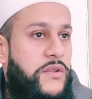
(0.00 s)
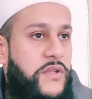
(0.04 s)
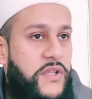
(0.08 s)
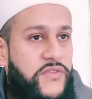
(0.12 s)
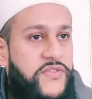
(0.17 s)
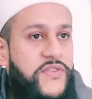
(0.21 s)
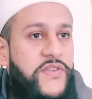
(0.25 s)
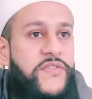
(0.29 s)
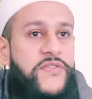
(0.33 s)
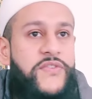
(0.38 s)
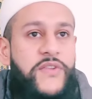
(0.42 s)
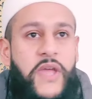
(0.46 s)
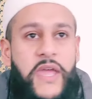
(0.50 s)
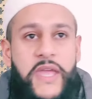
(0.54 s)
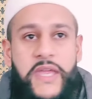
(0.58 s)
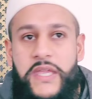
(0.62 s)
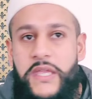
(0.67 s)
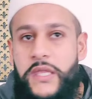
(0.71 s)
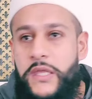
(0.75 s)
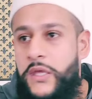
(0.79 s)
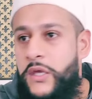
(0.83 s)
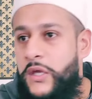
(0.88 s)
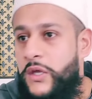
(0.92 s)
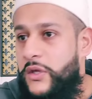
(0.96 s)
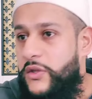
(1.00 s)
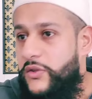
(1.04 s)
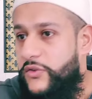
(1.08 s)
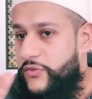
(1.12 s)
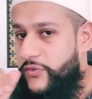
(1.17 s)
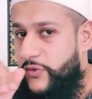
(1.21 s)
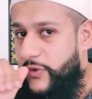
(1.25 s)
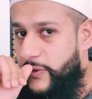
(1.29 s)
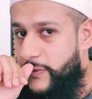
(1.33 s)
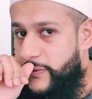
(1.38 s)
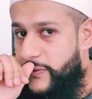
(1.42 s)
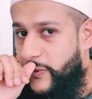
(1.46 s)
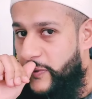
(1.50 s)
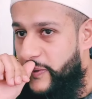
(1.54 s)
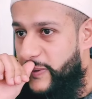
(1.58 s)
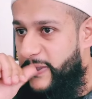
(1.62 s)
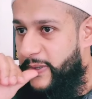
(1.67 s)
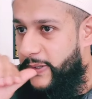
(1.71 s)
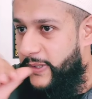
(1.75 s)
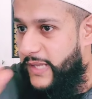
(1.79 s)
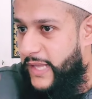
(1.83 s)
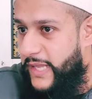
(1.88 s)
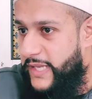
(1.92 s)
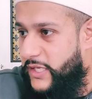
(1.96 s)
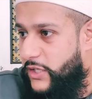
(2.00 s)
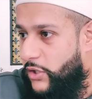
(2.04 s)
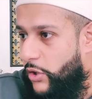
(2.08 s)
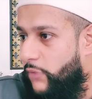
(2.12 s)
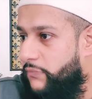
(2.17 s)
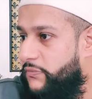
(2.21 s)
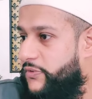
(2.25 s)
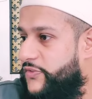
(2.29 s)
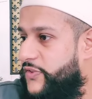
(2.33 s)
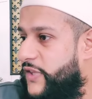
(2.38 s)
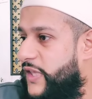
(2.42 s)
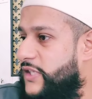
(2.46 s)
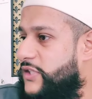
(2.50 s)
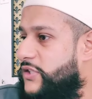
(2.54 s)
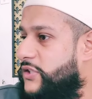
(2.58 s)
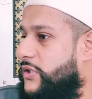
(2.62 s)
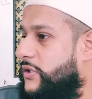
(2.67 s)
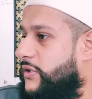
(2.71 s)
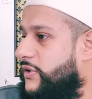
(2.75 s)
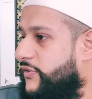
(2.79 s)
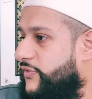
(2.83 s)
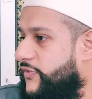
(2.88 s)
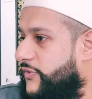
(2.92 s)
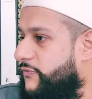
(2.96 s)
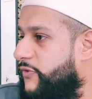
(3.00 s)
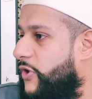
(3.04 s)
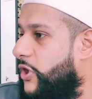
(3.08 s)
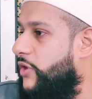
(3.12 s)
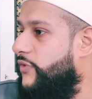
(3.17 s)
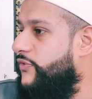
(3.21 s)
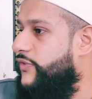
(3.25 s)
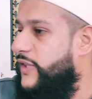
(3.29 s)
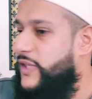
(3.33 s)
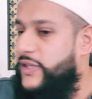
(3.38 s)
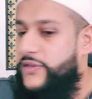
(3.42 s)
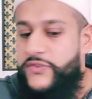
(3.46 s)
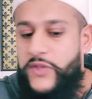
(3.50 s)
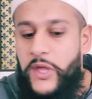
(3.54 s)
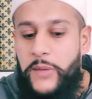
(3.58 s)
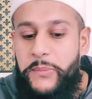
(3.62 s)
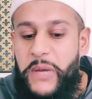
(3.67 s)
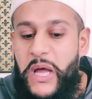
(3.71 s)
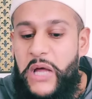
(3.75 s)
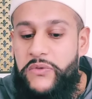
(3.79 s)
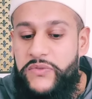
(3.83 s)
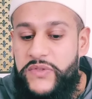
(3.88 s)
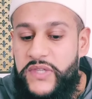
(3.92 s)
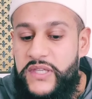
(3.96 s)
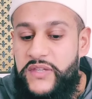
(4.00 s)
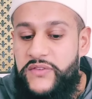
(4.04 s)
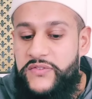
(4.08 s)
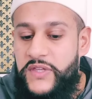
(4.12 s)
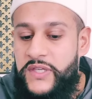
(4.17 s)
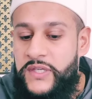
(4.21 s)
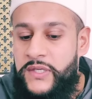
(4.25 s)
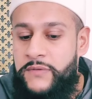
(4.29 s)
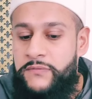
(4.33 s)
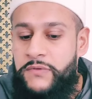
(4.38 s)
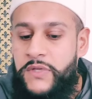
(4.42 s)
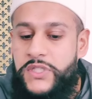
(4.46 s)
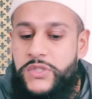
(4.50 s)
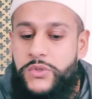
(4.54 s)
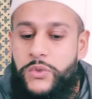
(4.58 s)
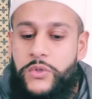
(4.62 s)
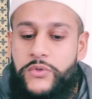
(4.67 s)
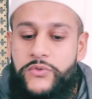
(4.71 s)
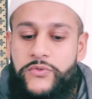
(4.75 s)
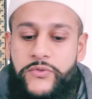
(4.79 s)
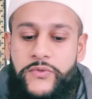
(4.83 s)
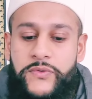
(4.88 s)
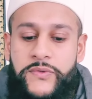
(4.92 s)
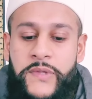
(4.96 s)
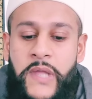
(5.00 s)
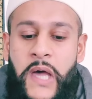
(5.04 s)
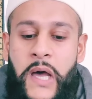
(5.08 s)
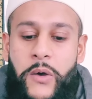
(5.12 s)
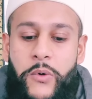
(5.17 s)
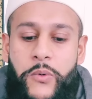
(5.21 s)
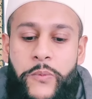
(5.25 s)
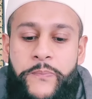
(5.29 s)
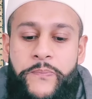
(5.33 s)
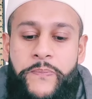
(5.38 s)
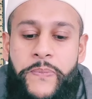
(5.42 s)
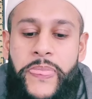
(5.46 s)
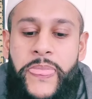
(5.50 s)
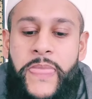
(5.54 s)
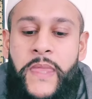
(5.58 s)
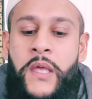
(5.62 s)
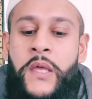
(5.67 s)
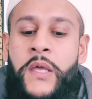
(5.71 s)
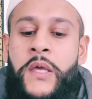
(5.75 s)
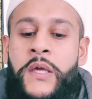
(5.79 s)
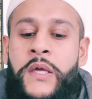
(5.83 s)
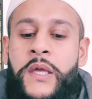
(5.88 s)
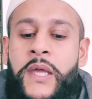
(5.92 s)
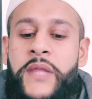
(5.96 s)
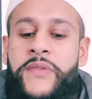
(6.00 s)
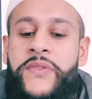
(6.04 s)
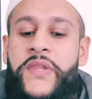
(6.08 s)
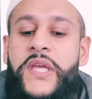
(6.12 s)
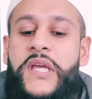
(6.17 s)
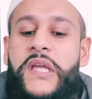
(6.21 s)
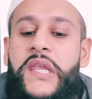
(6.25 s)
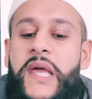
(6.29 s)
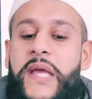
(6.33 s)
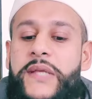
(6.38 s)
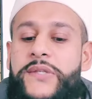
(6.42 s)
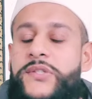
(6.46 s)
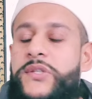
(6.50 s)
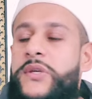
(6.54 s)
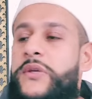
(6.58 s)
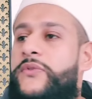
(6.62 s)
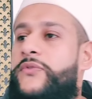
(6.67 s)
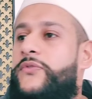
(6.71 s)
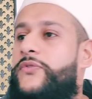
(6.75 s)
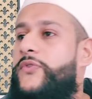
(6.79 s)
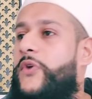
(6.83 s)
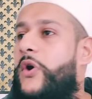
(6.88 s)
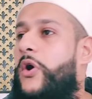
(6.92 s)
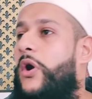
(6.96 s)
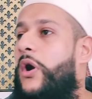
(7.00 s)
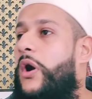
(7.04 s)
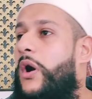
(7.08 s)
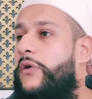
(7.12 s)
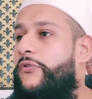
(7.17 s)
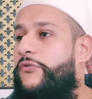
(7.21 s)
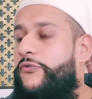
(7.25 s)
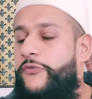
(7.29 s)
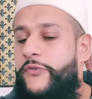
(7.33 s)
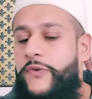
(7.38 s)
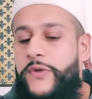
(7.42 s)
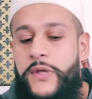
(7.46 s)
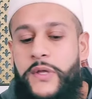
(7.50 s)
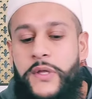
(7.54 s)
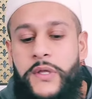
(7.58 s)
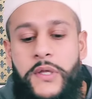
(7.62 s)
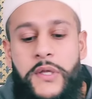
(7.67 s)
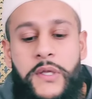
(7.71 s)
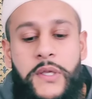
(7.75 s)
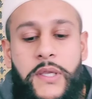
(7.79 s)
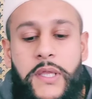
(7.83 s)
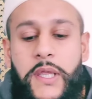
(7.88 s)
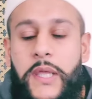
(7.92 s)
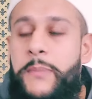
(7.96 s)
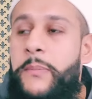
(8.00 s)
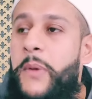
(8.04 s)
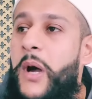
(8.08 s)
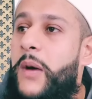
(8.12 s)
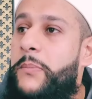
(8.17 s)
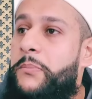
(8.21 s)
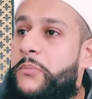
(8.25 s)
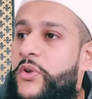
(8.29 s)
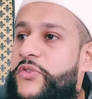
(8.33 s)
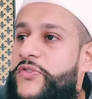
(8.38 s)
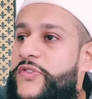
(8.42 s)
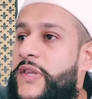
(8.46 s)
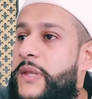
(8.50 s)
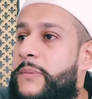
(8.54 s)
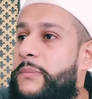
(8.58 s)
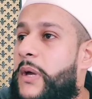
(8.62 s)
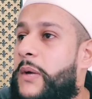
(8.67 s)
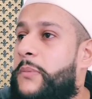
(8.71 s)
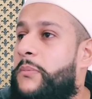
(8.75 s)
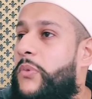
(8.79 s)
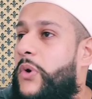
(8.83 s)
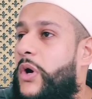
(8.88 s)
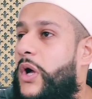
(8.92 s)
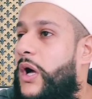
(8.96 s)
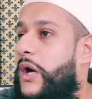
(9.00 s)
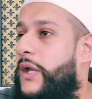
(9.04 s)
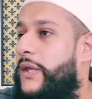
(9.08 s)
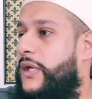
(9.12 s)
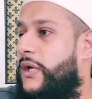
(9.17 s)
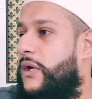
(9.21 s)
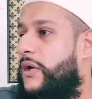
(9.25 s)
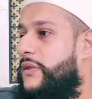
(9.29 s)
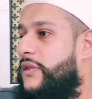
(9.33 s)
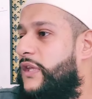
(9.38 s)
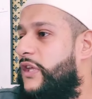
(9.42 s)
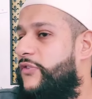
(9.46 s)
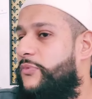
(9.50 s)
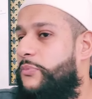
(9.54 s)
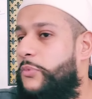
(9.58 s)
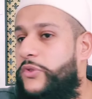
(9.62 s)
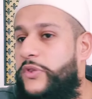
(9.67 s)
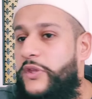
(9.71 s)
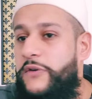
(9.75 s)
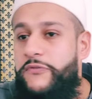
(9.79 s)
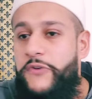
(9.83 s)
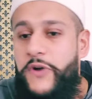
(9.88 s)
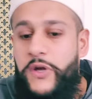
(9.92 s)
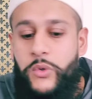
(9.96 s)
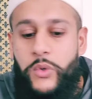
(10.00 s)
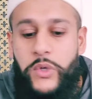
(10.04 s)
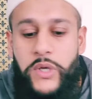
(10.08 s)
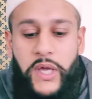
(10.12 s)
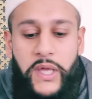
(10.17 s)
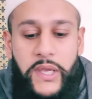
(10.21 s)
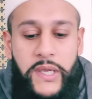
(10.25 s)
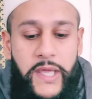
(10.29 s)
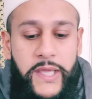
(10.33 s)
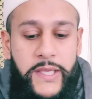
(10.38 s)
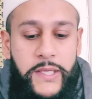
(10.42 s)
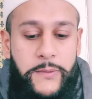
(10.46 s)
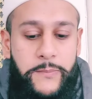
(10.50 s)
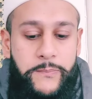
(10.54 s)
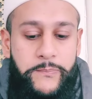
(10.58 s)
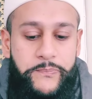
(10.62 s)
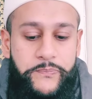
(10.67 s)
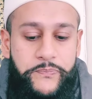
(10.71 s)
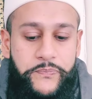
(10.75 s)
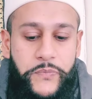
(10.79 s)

This is a, a conversation, this verse is about these individuals. Now, in the collections of Imam Muslim and Bukhari, Hadith Muttafaqun Alayh,